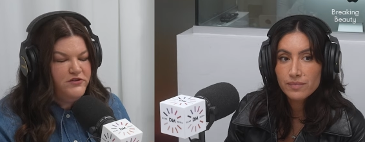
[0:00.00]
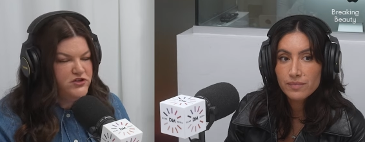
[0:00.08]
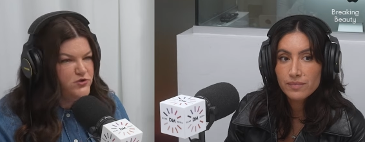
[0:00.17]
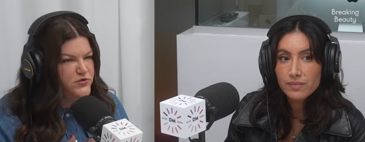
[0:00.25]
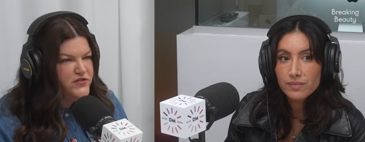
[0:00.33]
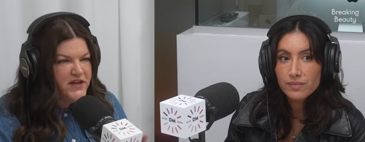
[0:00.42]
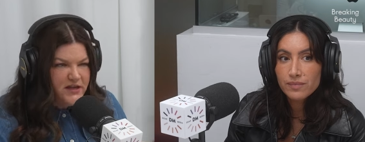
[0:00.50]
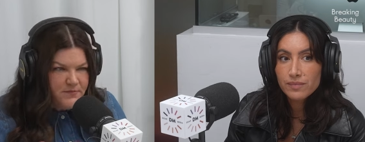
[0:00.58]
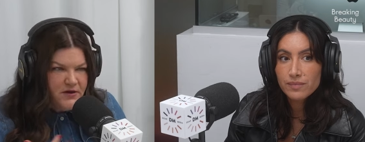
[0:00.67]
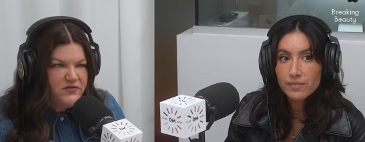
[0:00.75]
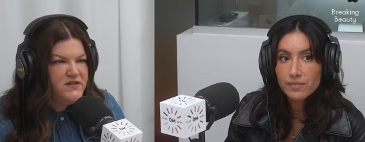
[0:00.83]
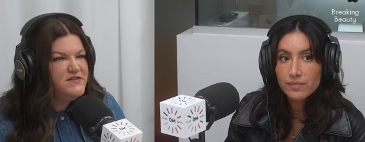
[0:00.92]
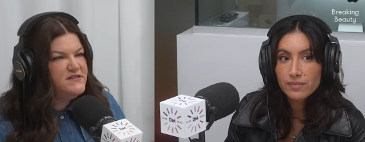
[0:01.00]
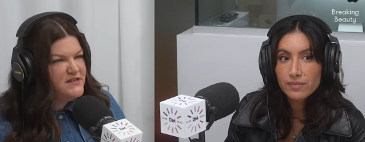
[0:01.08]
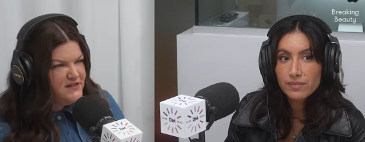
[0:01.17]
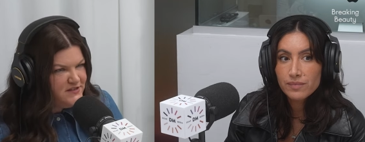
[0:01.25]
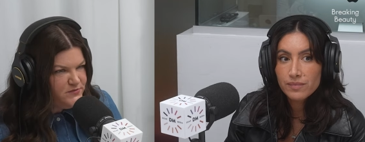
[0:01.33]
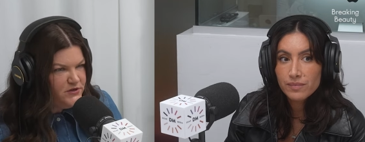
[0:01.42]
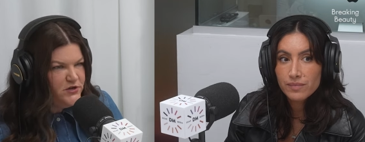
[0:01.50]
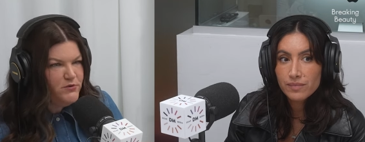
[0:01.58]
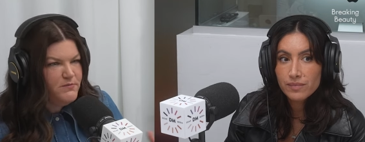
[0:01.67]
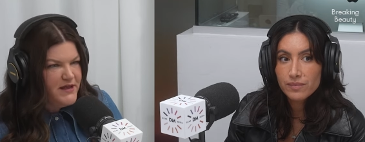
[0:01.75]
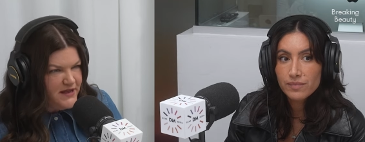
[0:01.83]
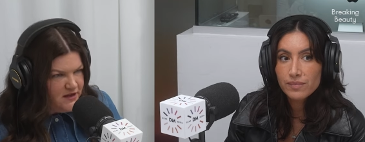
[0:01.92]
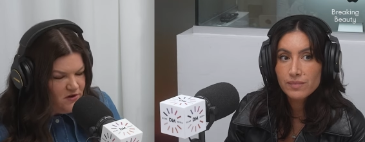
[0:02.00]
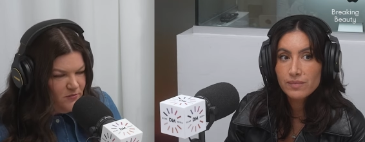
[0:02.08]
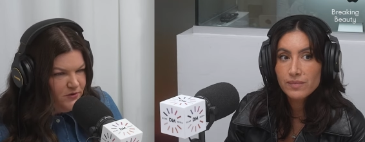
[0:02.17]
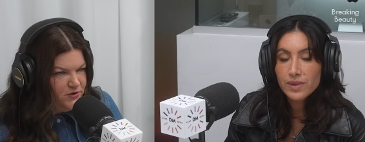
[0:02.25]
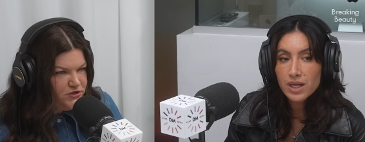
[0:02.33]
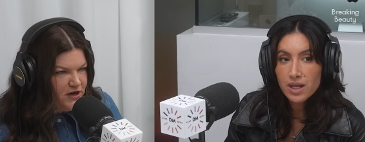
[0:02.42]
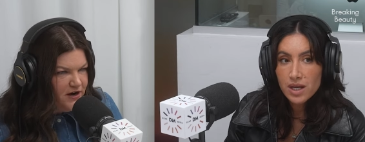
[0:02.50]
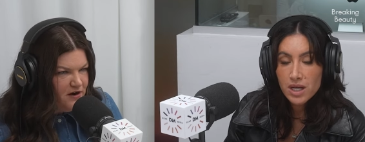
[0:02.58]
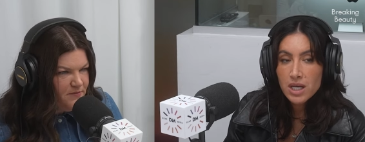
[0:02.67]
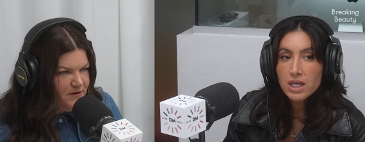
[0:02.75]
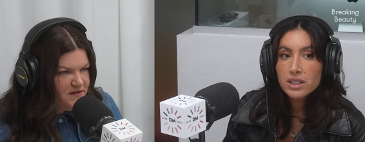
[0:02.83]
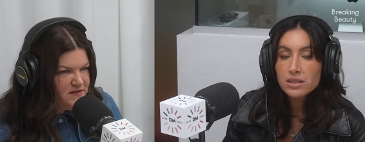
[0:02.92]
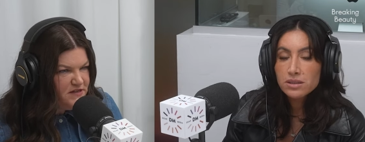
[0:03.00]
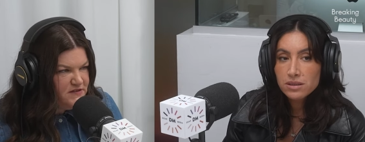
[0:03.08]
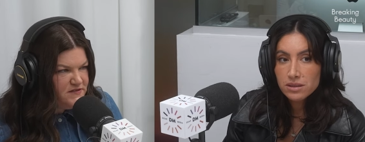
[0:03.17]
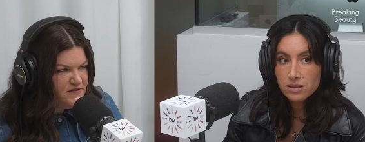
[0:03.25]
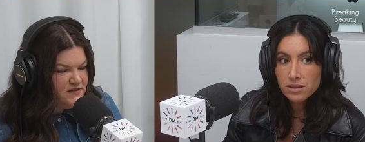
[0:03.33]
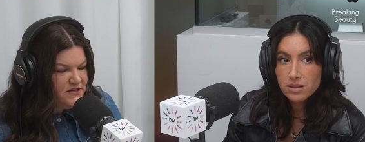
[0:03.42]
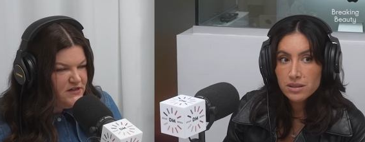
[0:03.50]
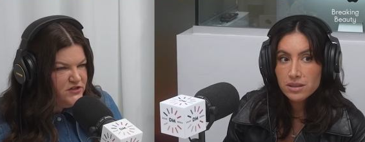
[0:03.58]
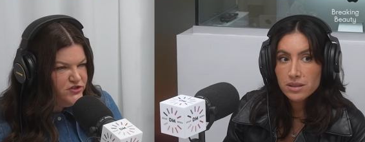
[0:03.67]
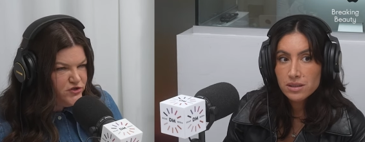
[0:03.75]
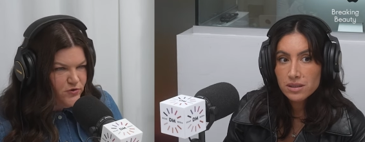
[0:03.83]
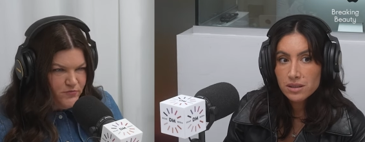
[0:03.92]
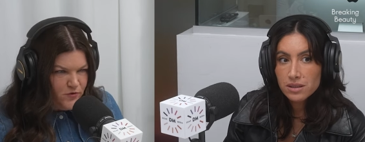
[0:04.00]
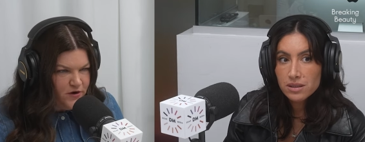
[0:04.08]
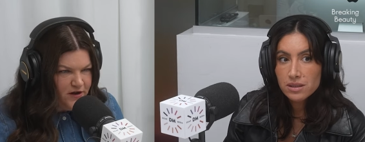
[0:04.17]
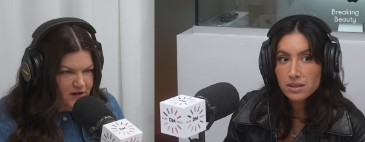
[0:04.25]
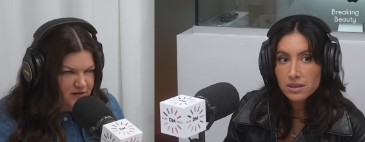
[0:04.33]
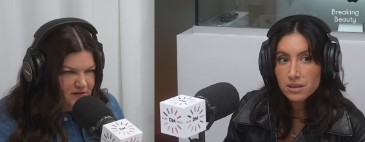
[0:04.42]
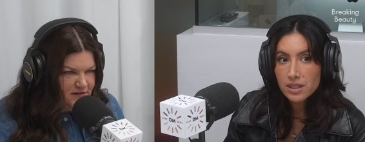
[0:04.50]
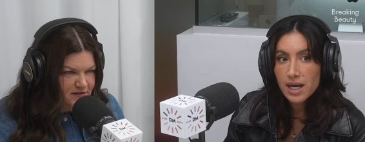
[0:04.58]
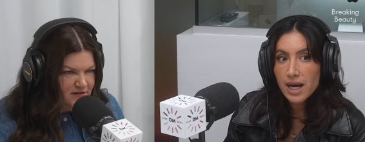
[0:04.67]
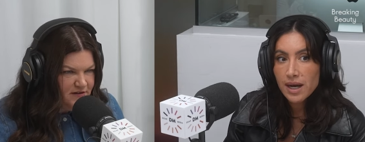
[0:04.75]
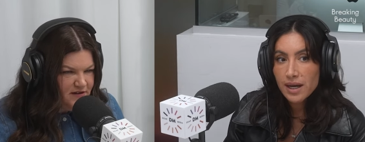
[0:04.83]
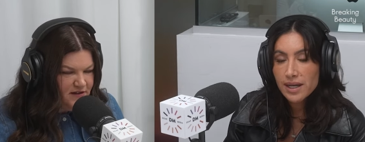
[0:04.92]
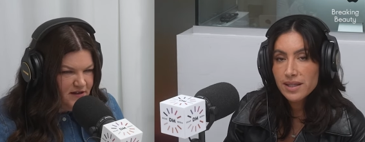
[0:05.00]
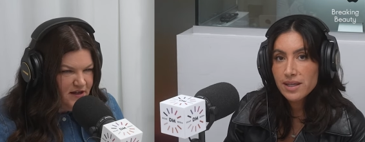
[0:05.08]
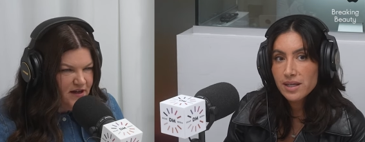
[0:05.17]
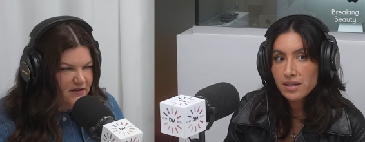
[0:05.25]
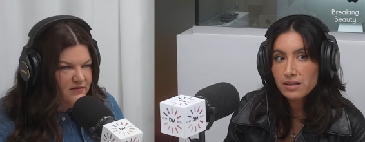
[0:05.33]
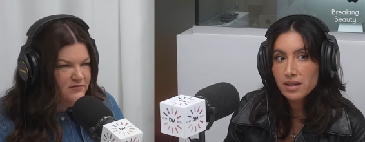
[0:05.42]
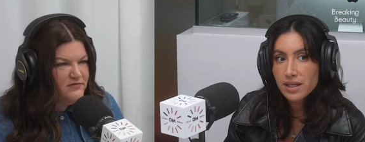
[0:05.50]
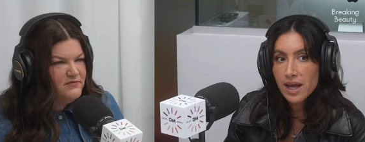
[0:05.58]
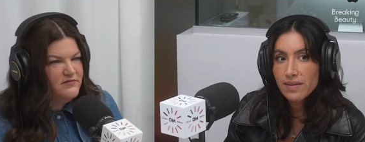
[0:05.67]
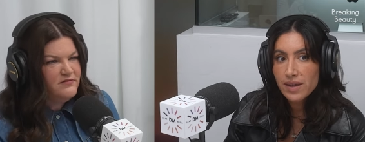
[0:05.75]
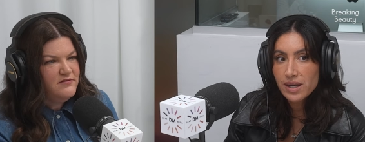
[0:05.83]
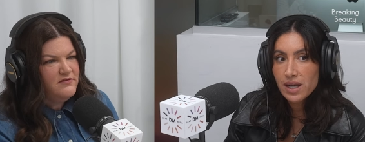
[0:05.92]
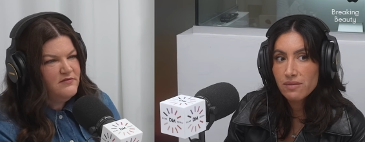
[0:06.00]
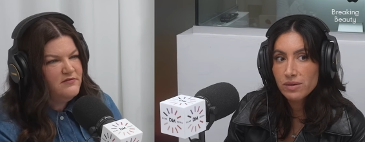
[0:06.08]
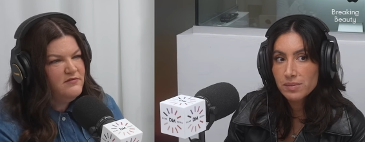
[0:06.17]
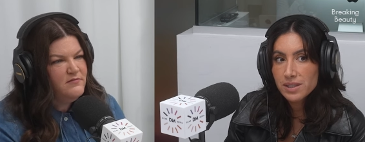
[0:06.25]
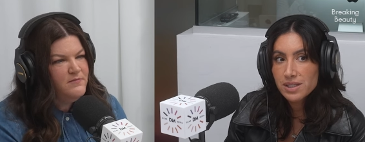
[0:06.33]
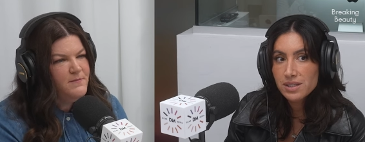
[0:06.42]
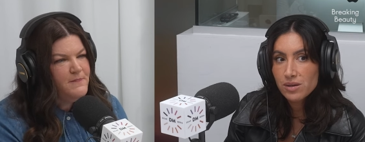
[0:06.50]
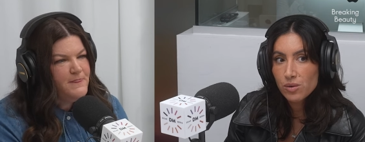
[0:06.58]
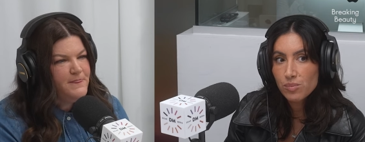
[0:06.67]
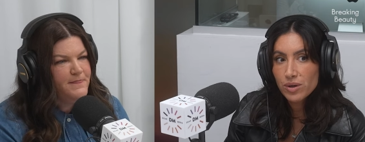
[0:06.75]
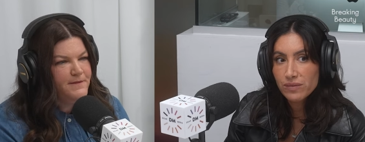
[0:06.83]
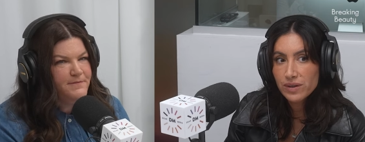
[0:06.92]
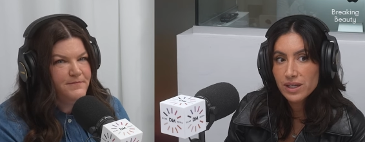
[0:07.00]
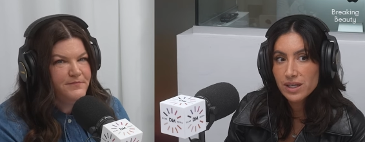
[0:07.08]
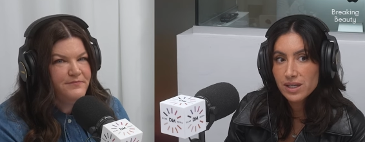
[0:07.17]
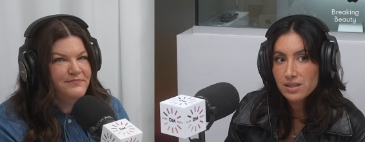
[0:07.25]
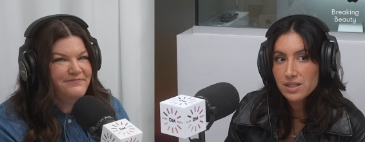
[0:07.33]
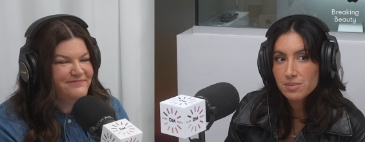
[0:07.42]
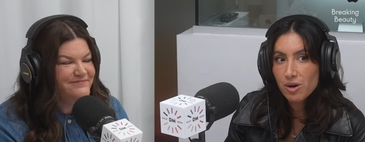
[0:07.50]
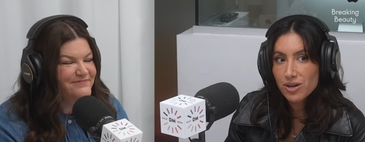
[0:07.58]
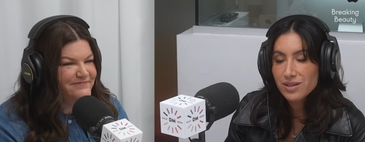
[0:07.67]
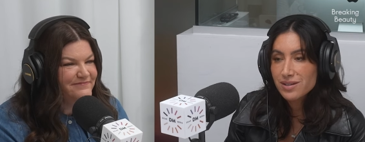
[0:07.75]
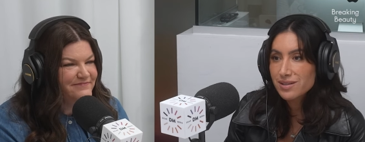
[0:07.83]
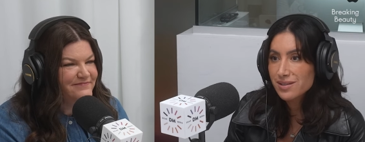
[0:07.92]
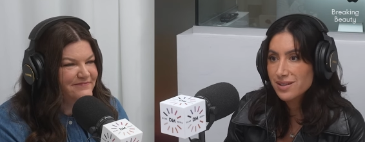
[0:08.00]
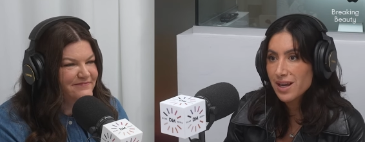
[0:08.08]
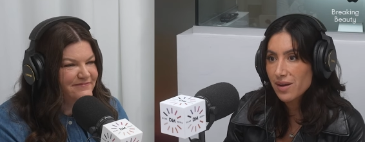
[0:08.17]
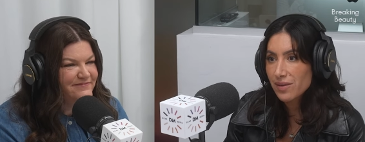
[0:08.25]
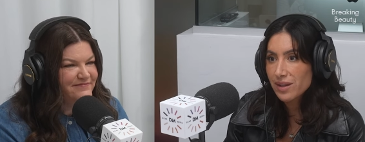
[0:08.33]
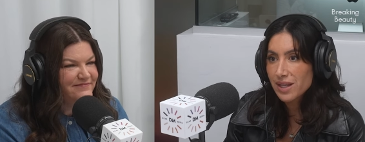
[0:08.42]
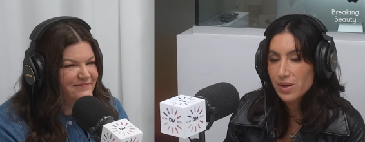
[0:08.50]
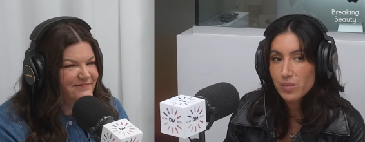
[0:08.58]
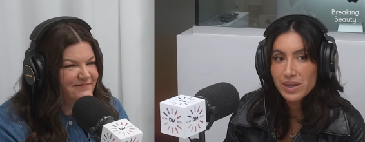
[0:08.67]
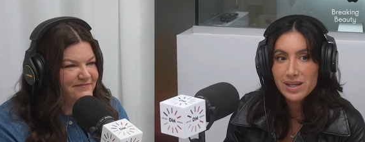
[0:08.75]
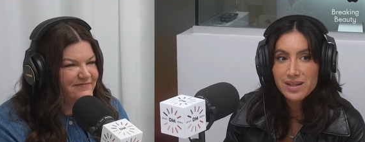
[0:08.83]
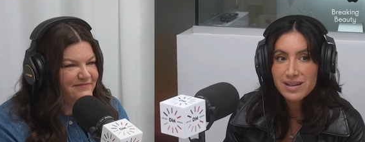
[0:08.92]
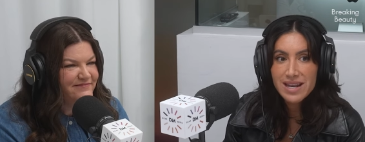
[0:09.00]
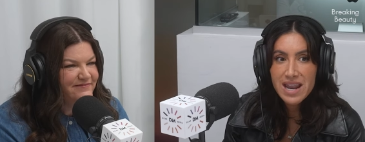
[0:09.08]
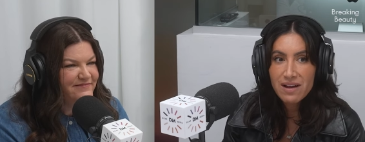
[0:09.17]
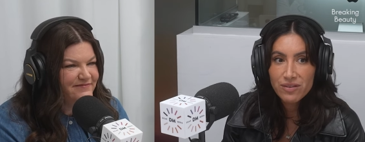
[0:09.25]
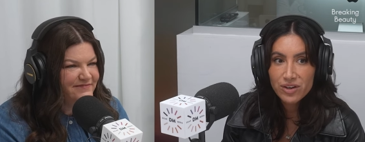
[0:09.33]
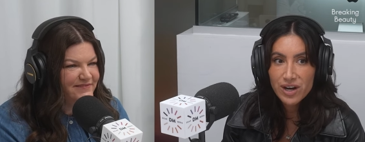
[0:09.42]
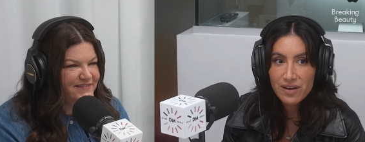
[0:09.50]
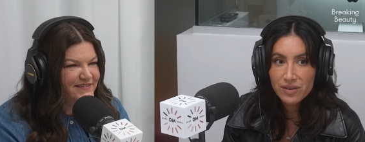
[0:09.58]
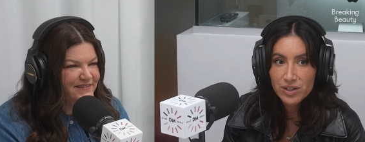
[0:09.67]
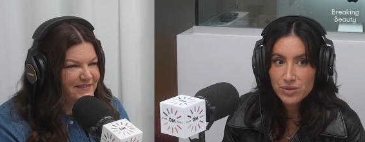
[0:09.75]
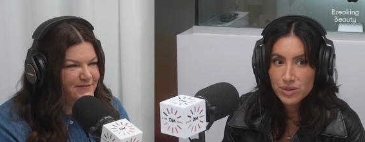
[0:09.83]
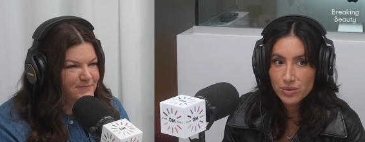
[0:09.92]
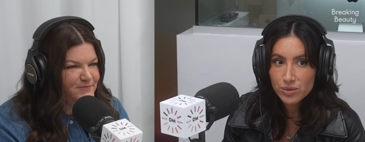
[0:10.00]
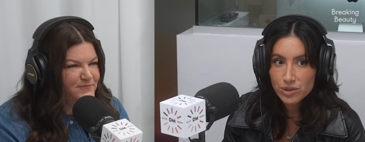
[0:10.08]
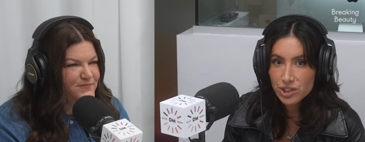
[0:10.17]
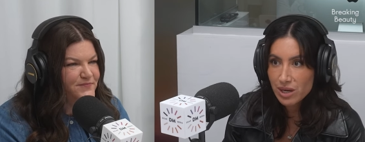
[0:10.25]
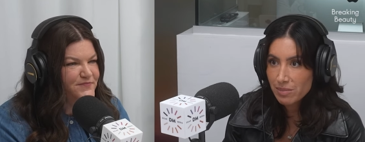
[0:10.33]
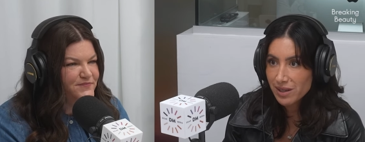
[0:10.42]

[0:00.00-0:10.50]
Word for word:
Speaker 1: Did you think about these things when you were making your blow dryer? Because it is so important.
Speaker 2: Yeah. And I yeah. think, again, like everybody's so privy and smart now that like we never ever use the cool shot